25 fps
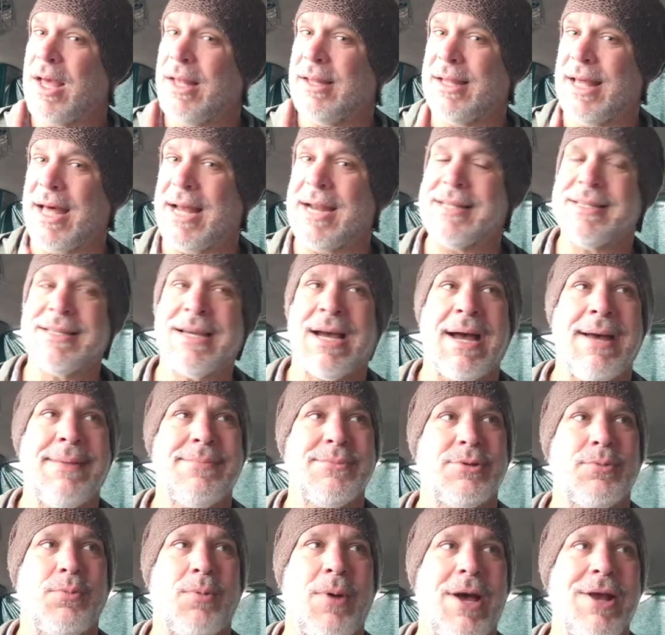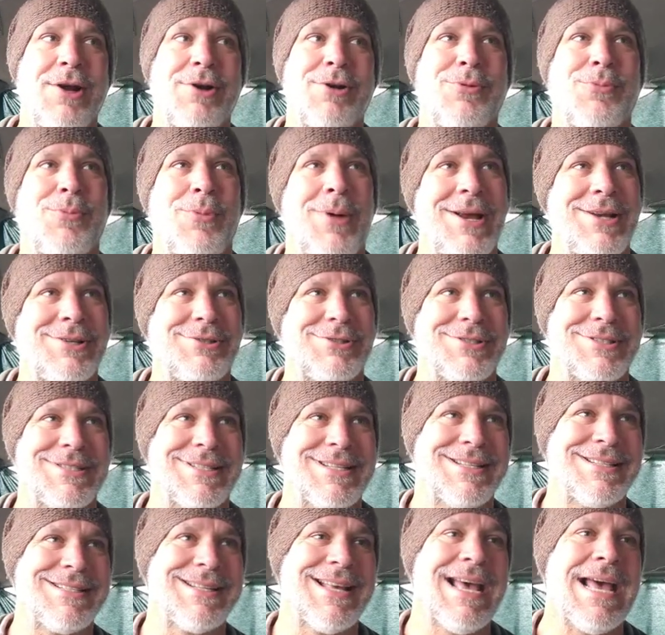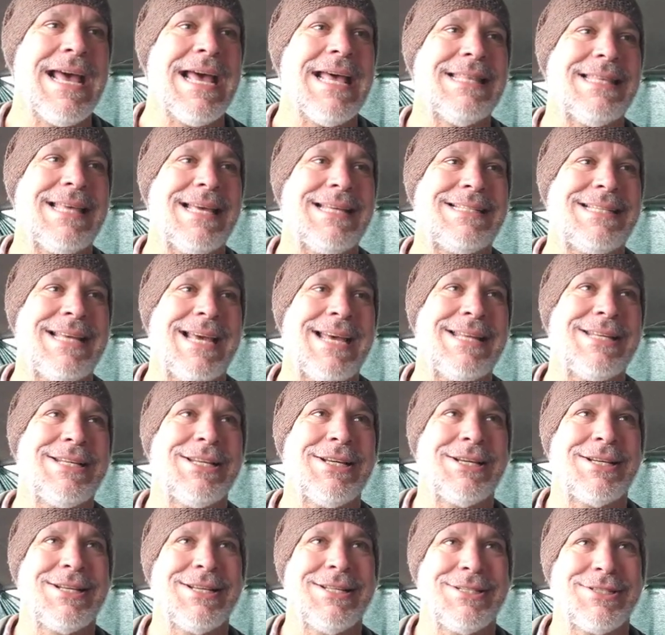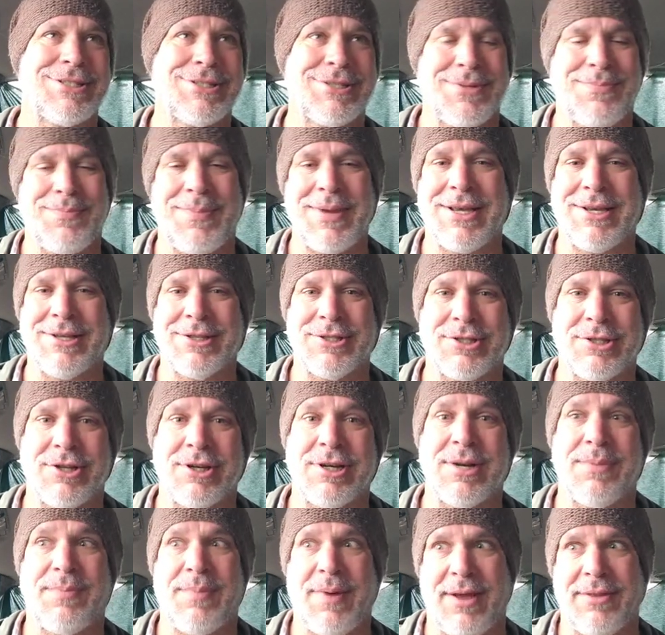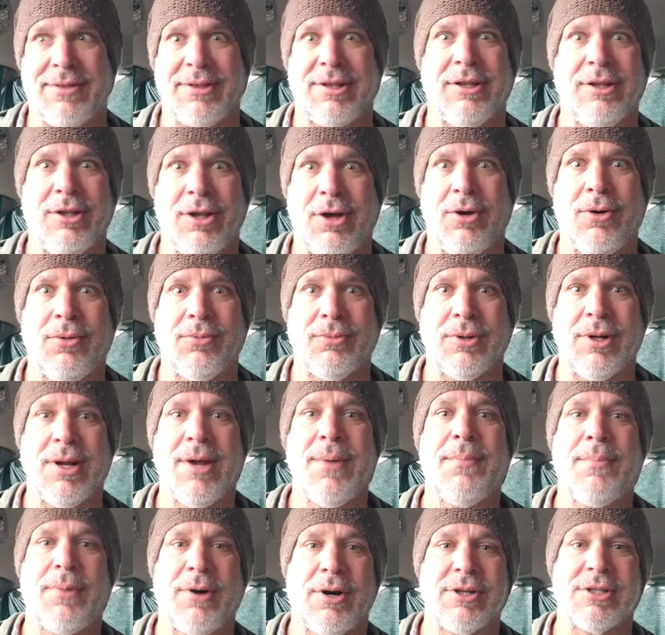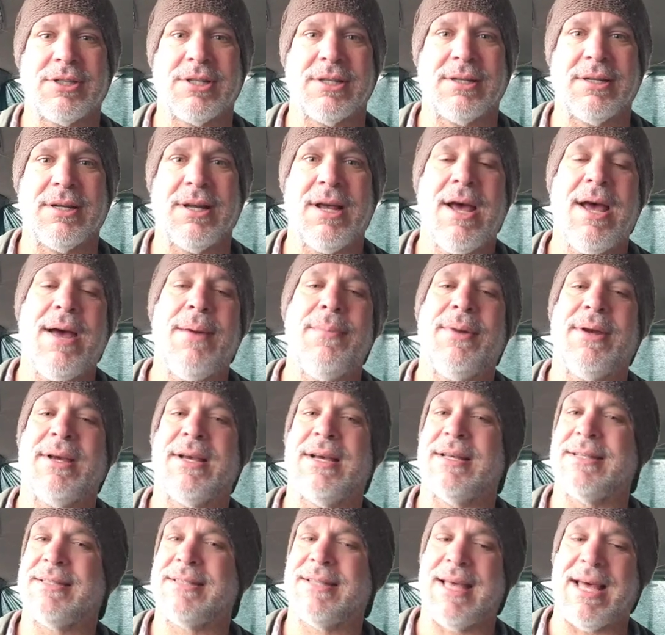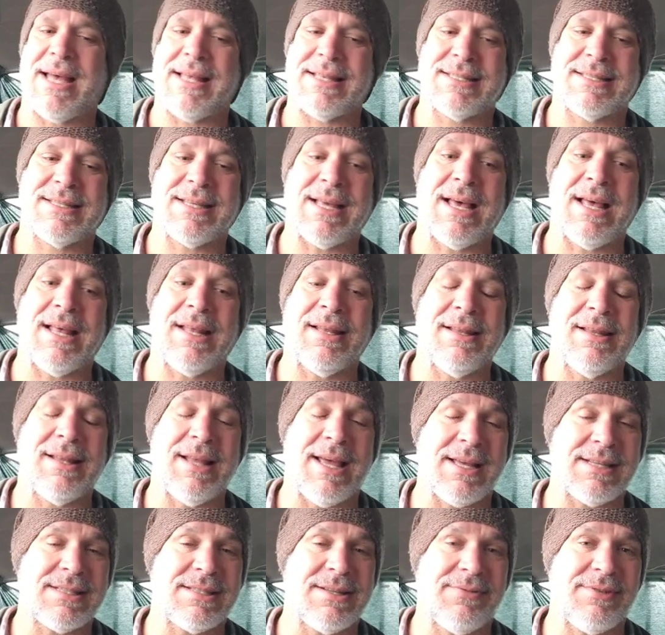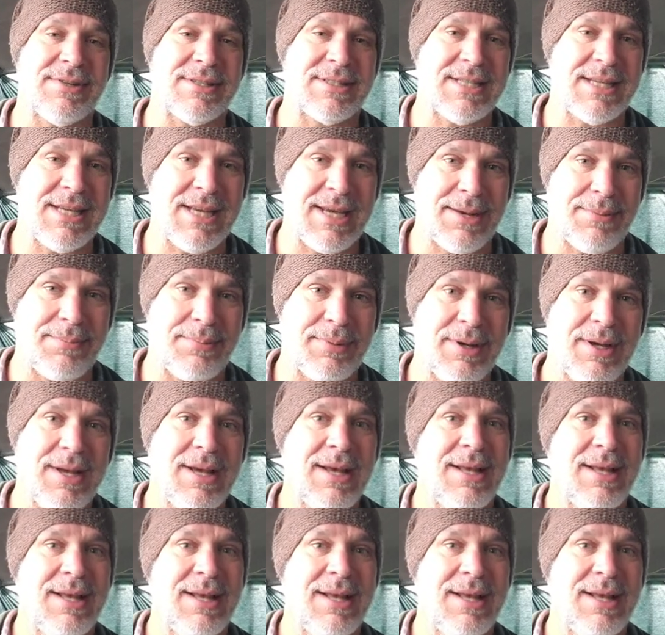A lot of times, waiters and waitresses, they tend to cons be concerned about the lone person because that's less of a tip,